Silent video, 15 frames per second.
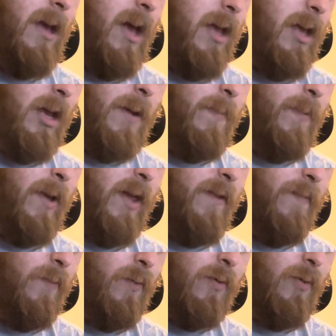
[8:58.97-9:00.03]
You could play the
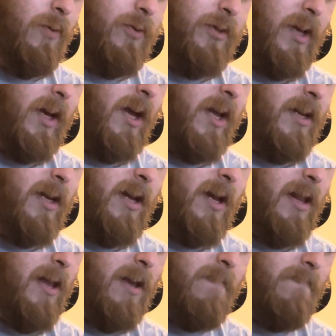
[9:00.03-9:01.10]
full chords like I did
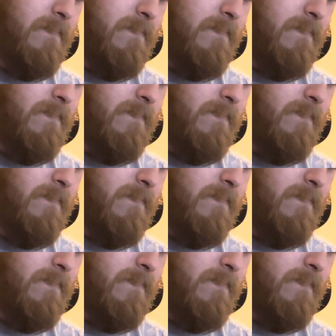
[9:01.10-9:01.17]
earlier.